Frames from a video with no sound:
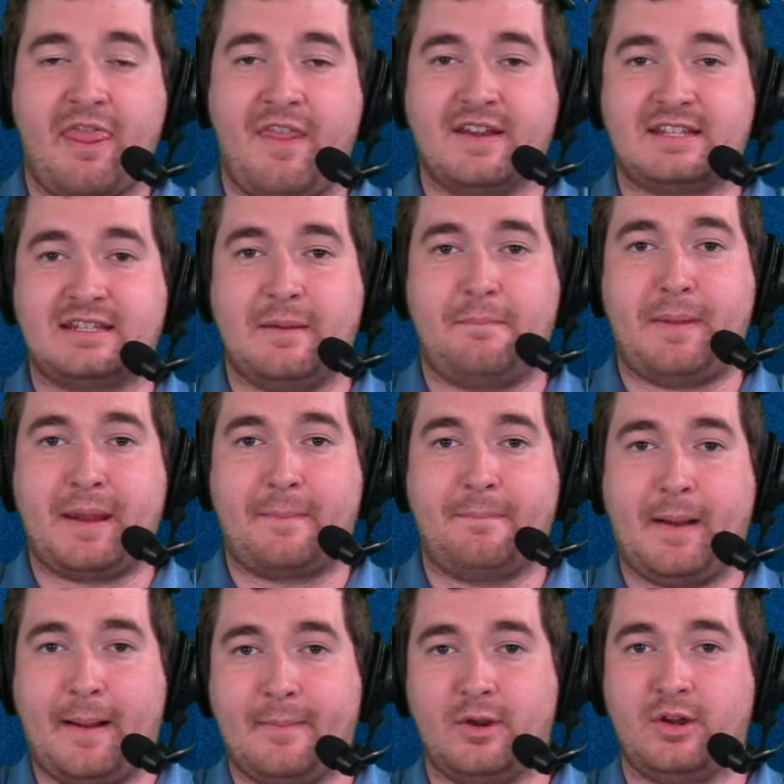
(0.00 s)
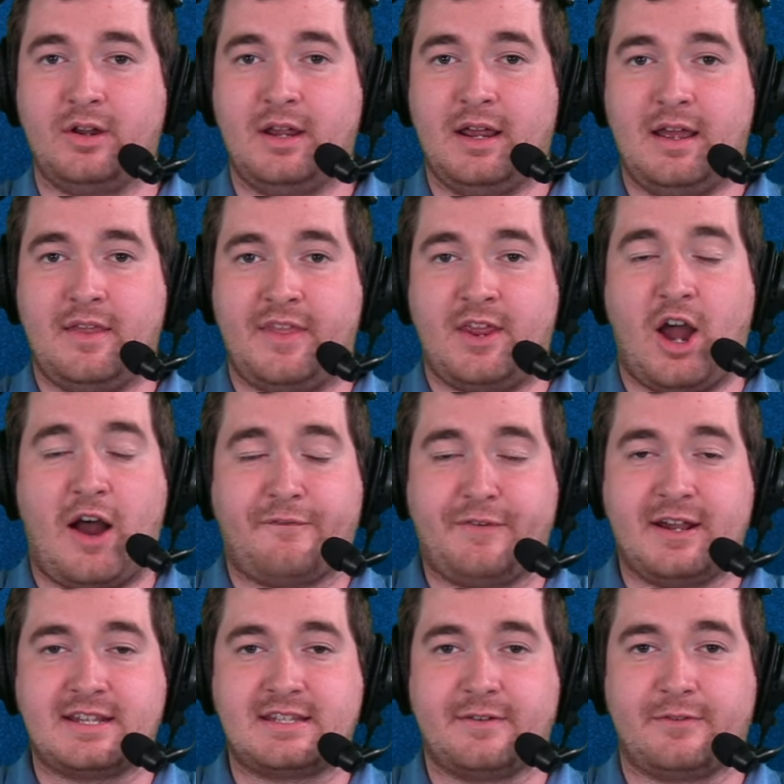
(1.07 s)
this is a big bummer. The
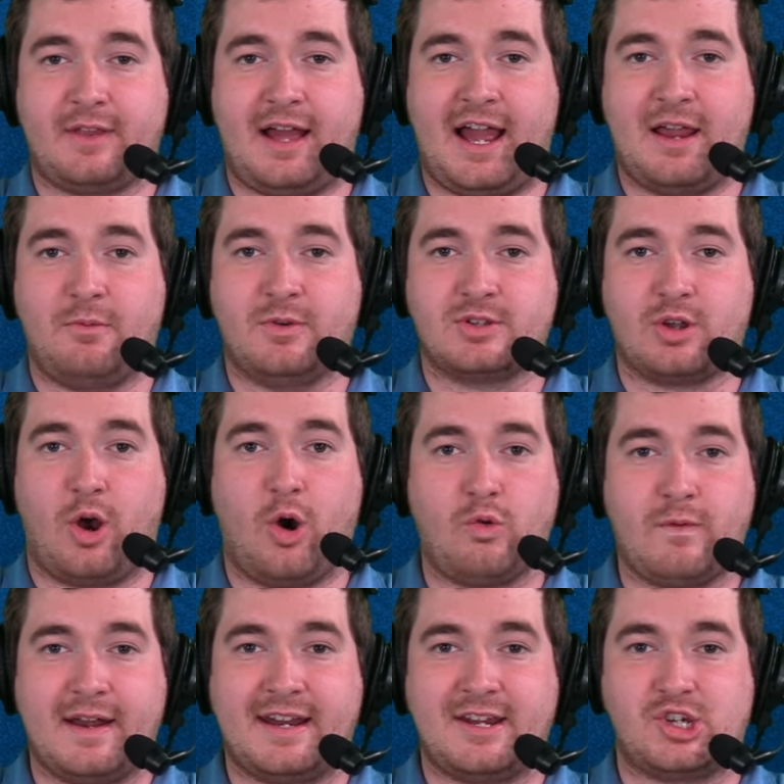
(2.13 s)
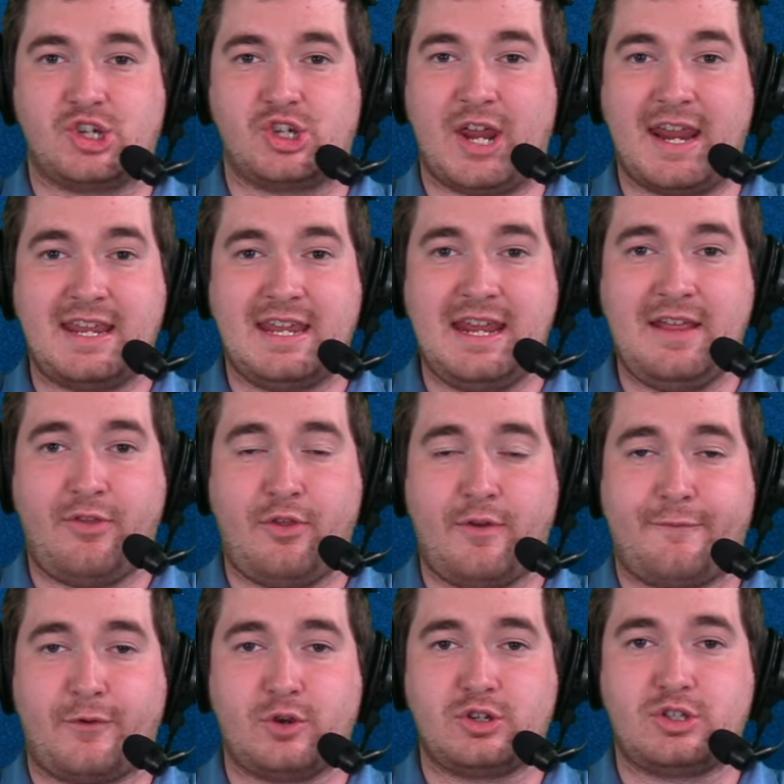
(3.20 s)
offensive line was already shaky through the
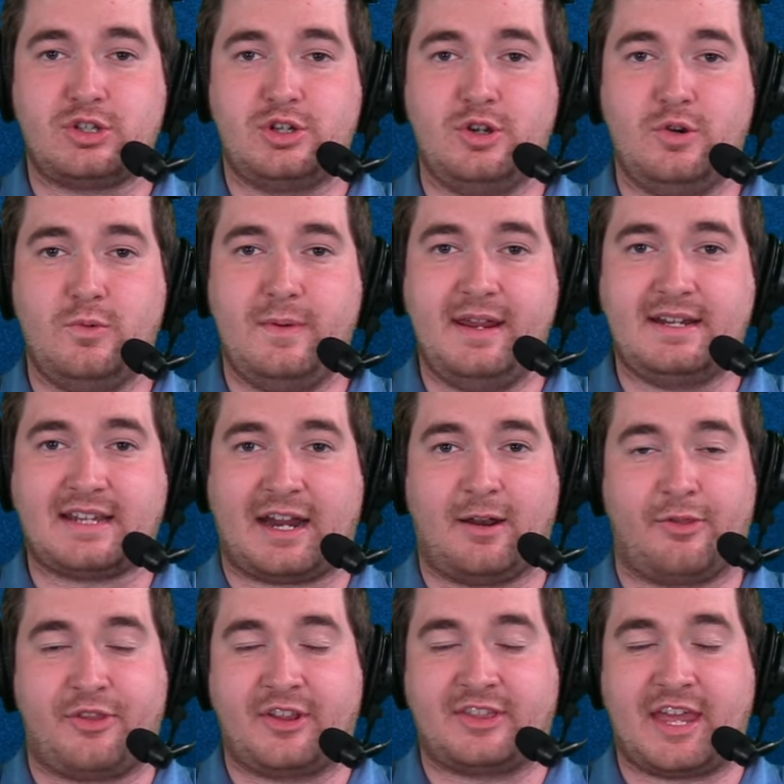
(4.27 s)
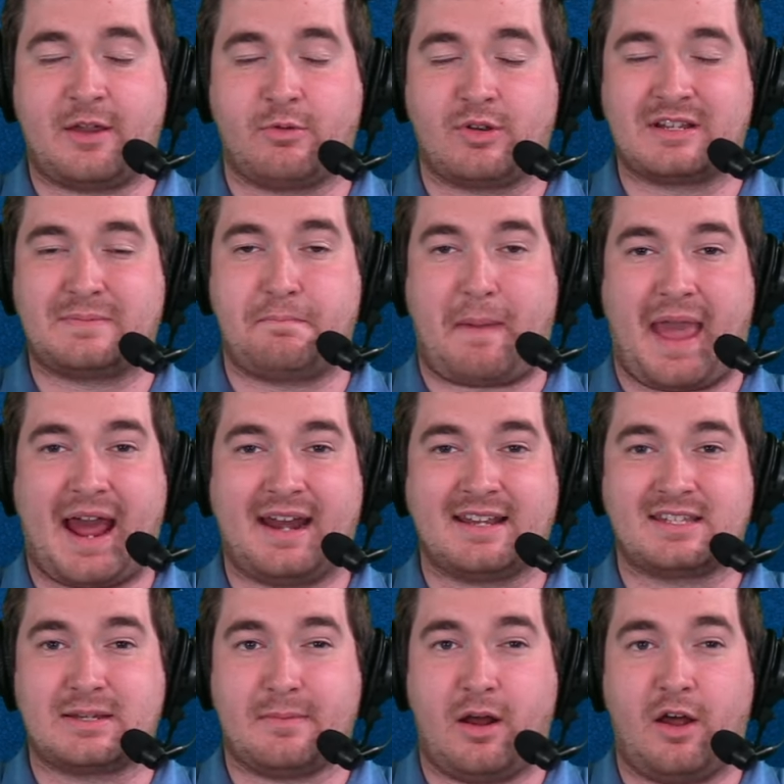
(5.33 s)
first 2 weeks. I don't think they were as bad as
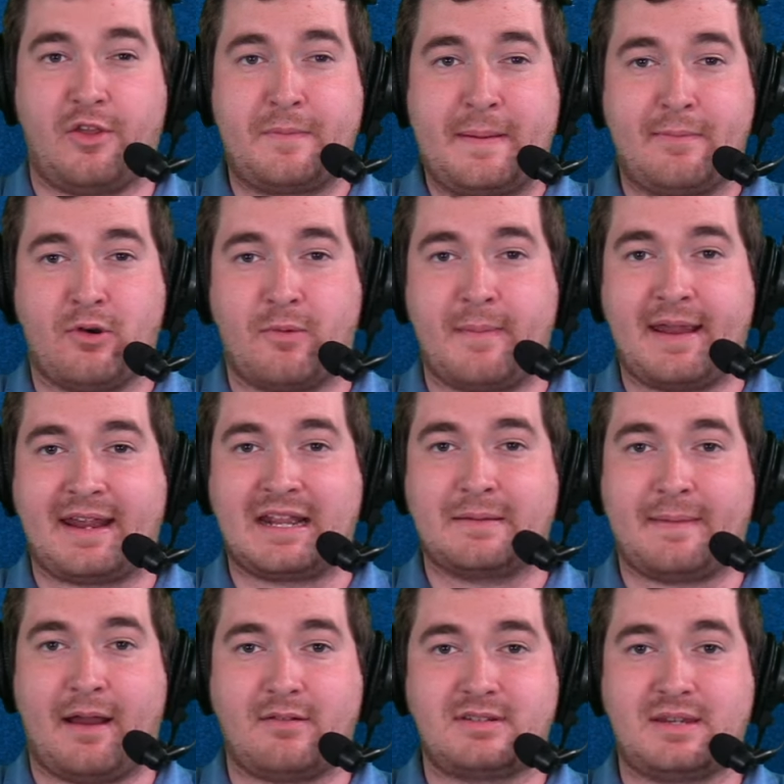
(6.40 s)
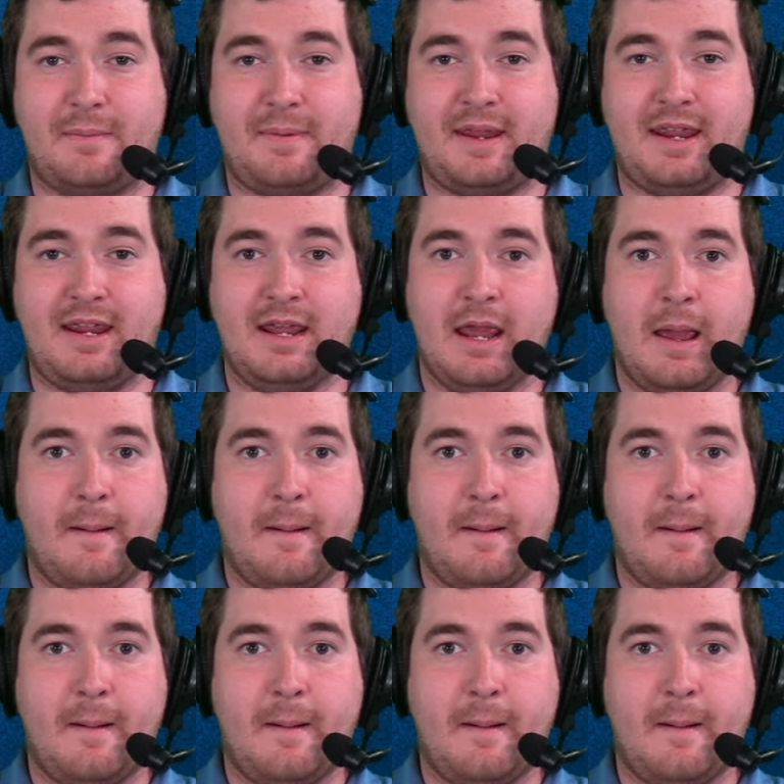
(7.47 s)
some other people were making them out to be.